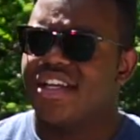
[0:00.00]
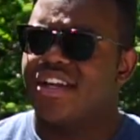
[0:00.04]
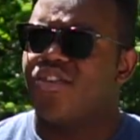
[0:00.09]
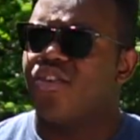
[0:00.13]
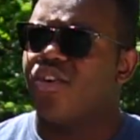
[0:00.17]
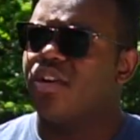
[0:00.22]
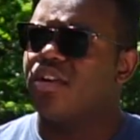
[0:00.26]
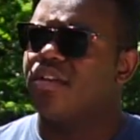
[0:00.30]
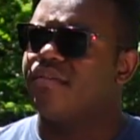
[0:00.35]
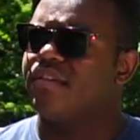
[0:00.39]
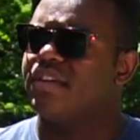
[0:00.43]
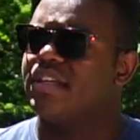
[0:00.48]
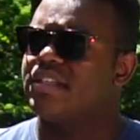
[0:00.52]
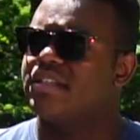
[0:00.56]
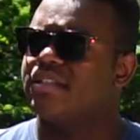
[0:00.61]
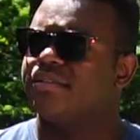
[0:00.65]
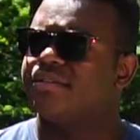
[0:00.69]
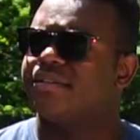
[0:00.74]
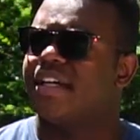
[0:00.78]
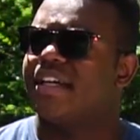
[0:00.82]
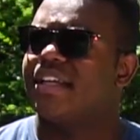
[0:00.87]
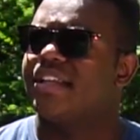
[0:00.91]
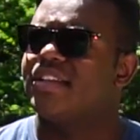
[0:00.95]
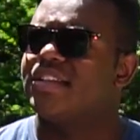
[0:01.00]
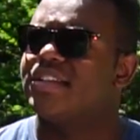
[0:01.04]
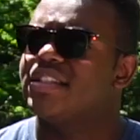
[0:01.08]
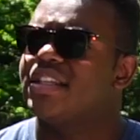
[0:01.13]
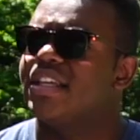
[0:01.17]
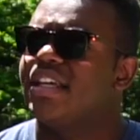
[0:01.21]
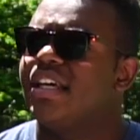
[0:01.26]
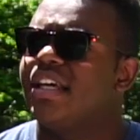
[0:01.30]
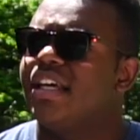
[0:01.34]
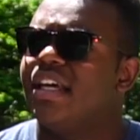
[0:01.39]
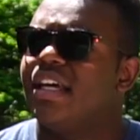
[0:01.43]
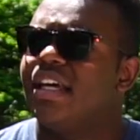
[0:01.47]
and all of these events,
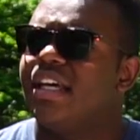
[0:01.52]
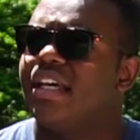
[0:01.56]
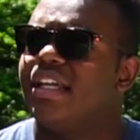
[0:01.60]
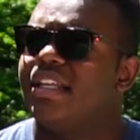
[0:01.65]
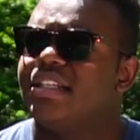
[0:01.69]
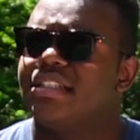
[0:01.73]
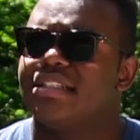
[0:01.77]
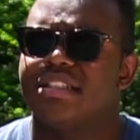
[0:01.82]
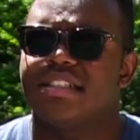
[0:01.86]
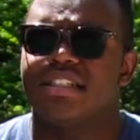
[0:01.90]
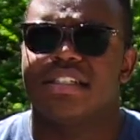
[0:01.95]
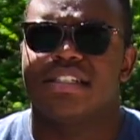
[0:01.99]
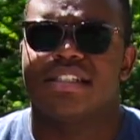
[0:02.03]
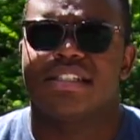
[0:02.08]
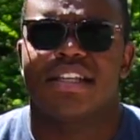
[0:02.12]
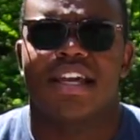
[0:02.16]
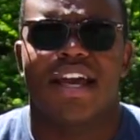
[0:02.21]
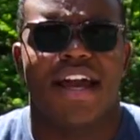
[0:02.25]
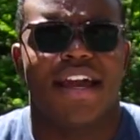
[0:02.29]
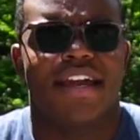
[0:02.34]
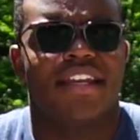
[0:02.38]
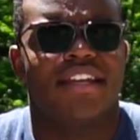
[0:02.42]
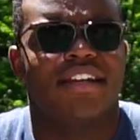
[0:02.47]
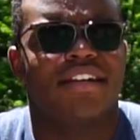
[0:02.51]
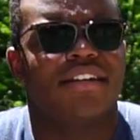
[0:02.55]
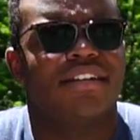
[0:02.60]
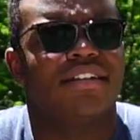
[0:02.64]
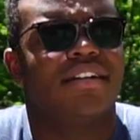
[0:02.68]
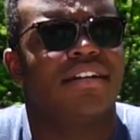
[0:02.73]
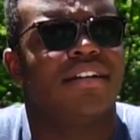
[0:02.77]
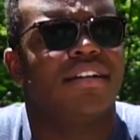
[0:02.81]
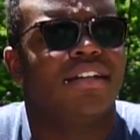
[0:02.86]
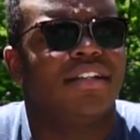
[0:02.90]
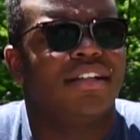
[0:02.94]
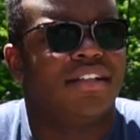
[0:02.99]
it's just kind
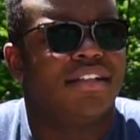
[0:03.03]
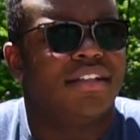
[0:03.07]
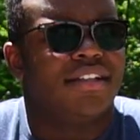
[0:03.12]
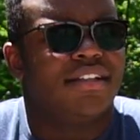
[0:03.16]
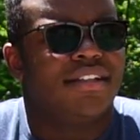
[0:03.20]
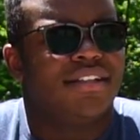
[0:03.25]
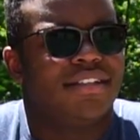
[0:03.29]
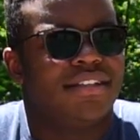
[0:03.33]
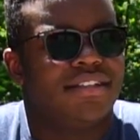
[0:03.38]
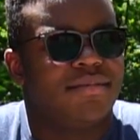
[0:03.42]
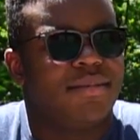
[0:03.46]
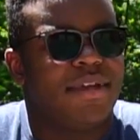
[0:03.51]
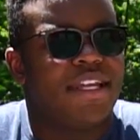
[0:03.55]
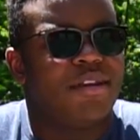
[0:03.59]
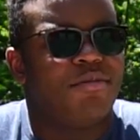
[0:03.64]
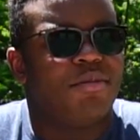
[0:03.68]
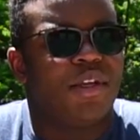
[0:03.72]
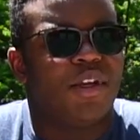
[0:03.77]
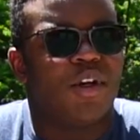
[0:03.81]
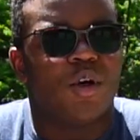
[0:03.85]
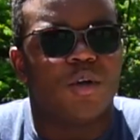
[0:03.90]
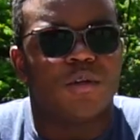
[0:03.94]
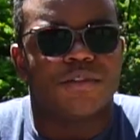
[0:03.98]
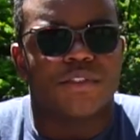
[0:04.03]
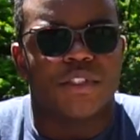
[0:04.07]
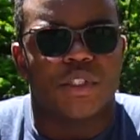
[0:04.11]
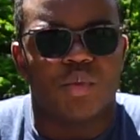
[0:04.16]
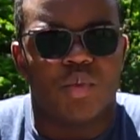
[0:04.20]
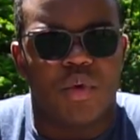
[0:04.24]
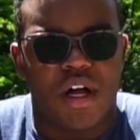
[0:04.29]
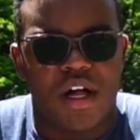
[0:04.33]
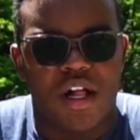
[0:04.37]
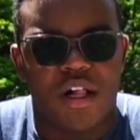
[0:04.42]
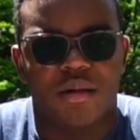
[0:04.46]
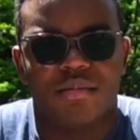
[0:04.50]
of made me
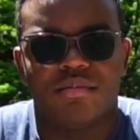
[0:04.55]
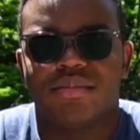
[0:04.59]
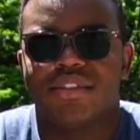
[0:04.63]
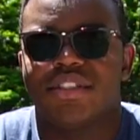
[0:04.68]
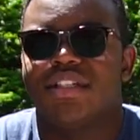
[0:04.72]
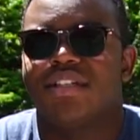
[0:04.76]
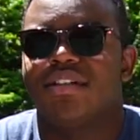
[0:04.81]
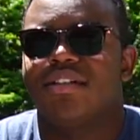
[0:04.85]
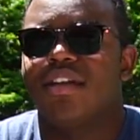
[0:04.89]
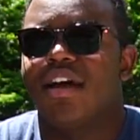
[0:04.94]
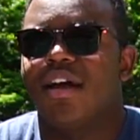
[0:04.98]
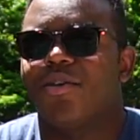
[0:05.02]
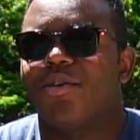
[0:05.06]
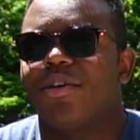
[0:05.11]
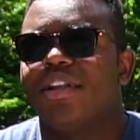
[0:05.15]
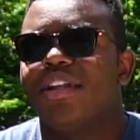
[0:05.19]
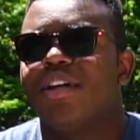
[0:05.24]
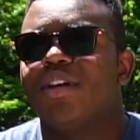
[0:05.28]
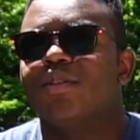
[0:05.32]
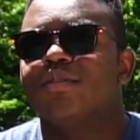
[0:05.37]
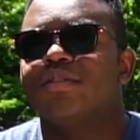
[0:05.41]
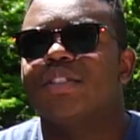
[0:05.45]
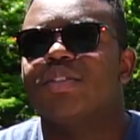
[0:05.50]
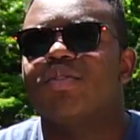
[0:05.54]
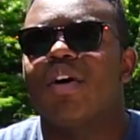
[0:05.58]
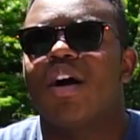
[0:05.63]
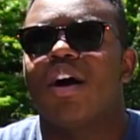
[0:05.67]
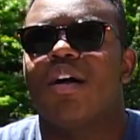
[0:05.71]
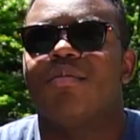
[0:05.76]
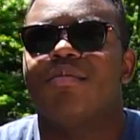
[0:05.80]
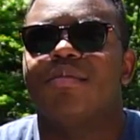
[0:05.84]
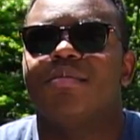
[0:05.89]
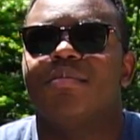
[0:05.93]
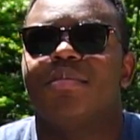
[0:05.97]
overwhelmed. Not really overwhelmed,